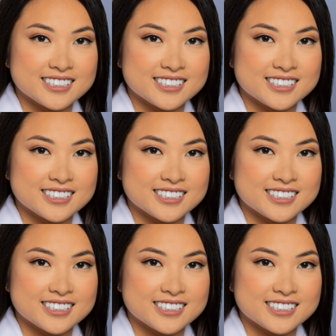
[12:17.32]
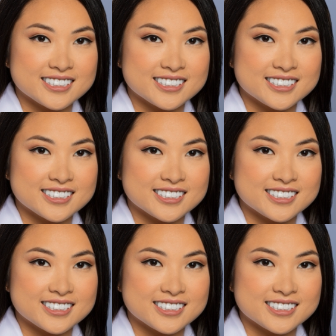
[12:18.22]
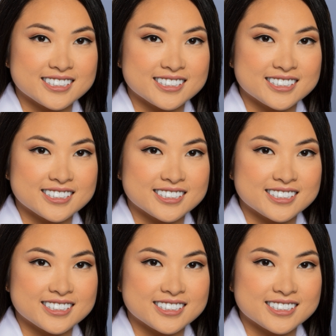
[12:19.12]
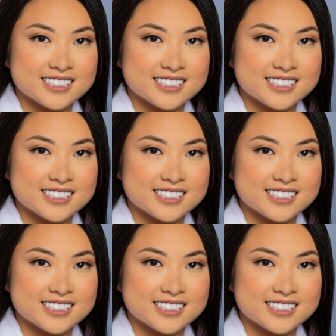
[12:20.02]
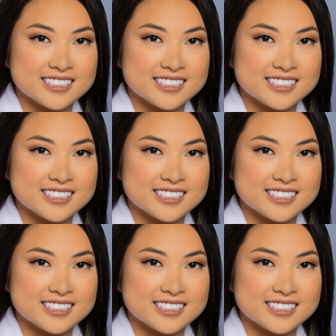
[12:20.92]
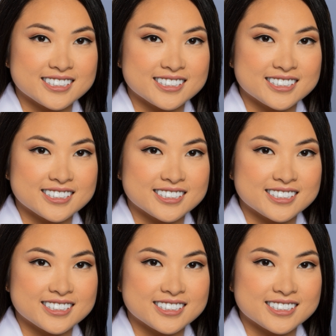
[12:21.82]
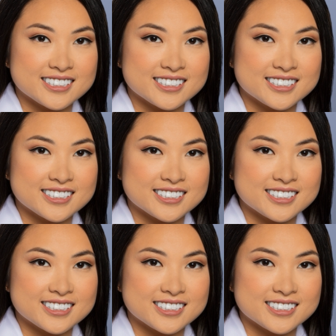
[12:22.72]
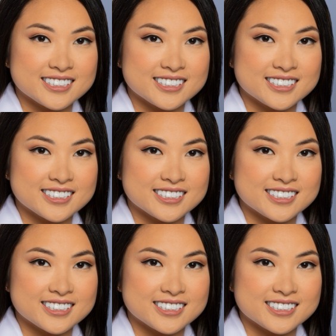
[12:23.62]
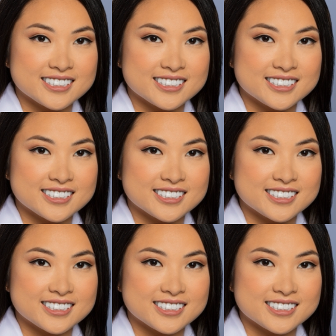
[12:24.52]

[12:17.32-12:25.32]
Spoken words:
[no speech]